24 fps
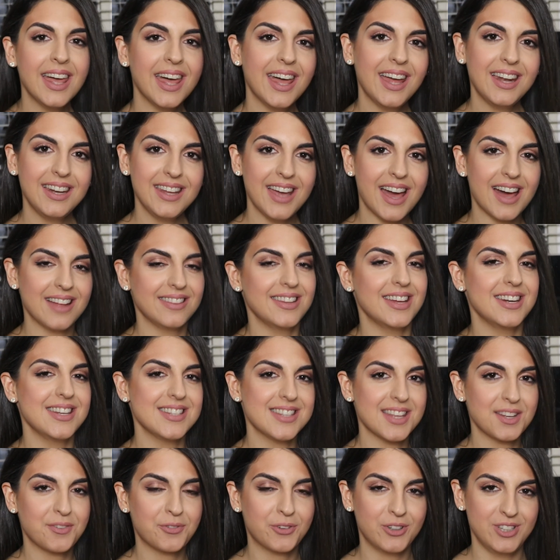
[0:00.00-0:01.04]
And yeah, that
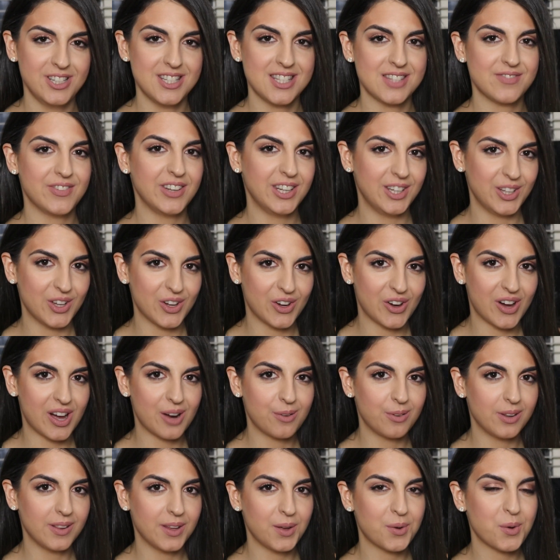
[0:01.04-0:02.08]
is it for this video. I
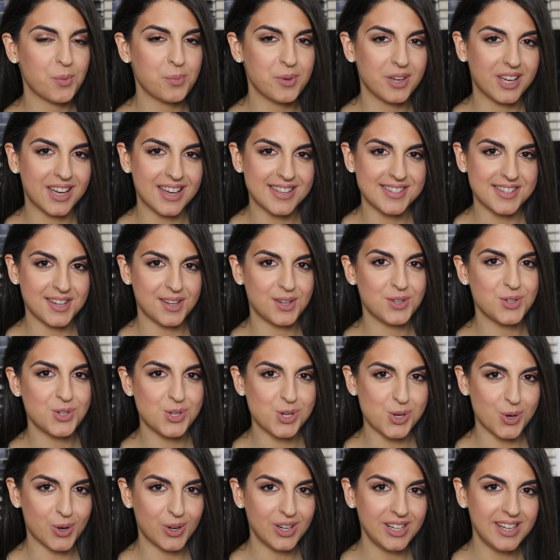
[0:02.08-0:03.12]
really hope you guys
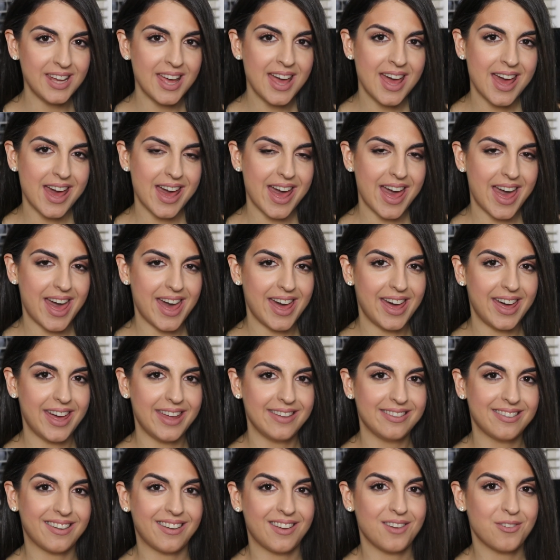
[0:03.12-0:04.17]
enjoyed,
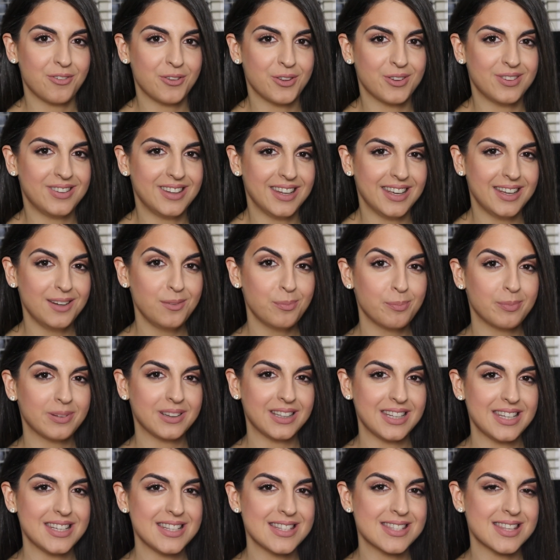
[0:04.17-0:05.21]
and if you did,
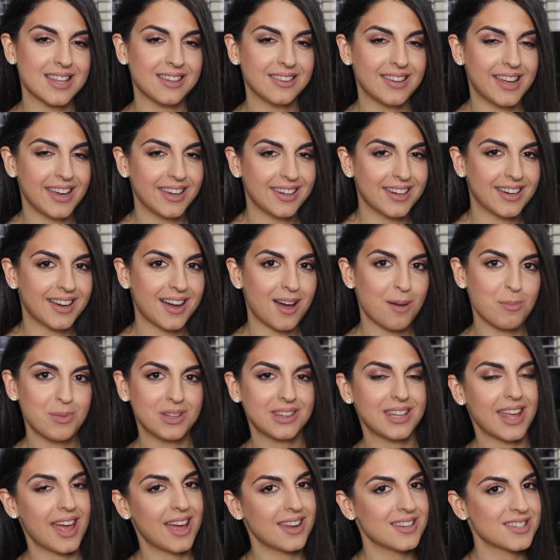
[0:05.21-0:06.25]
please like,
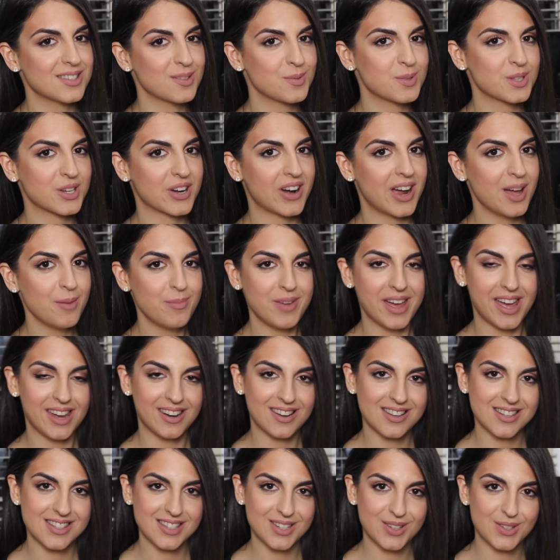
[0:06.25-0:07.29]
comment and subscribe,
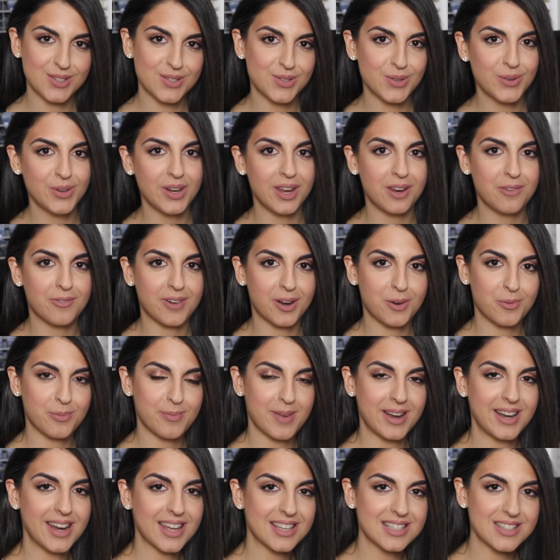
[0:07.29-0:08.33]
and I'll see you soon in one of
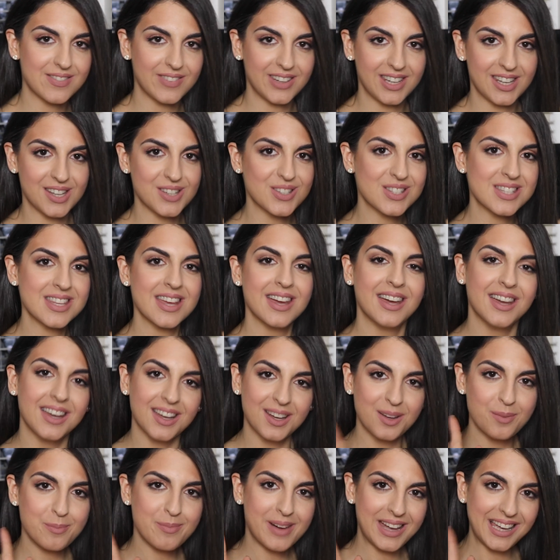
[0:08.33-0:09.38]
my next videos.
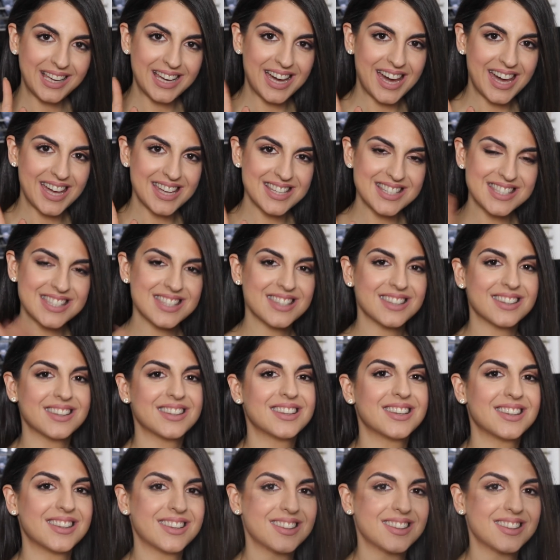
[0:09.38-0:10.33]
Bye guys!